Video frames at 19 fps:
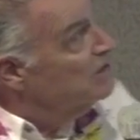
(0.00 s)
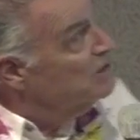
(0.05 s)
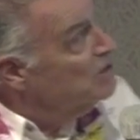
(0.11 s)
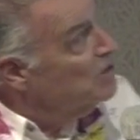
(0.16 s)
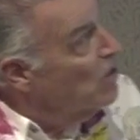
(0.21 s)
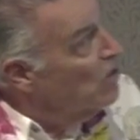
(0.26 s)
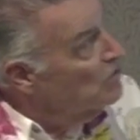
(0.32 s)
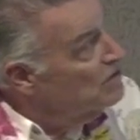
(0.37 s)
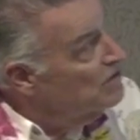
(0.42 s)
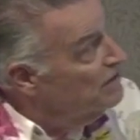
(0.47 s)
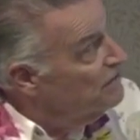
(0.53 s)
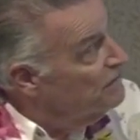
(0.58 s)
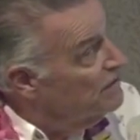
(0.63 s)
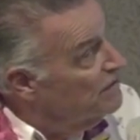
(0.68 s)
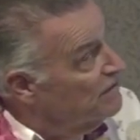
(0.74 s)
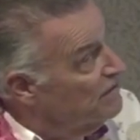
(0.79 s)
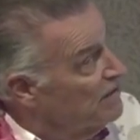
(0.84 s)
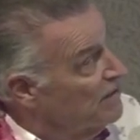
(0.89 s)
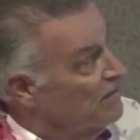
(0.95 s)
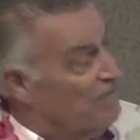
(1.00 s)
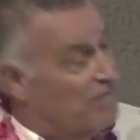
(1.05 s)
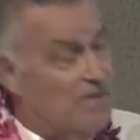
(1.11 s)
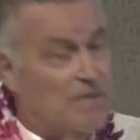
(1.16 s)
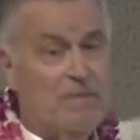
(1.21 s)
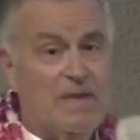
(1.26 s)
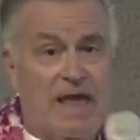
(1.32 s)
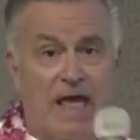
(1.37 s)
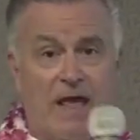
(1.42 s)
no different
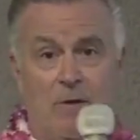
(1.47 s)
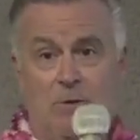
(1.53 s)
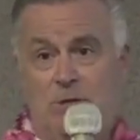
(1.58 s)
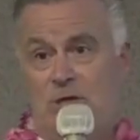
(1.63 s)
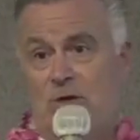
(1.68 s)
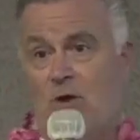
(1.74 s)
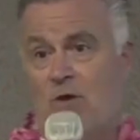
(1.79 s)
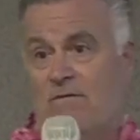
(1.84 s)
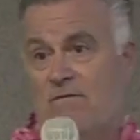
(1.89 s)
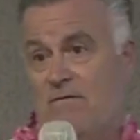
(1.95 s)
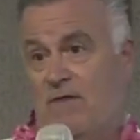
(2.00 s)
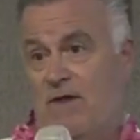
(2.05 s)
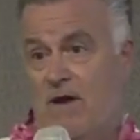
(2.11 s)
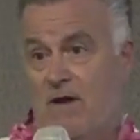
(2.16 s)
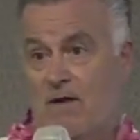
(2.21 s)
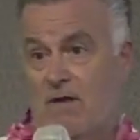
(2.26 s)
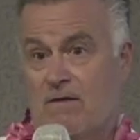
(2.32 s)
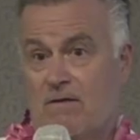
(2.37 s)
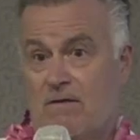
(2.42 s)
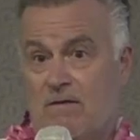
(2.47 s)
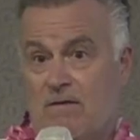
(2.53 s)
from the energy over there.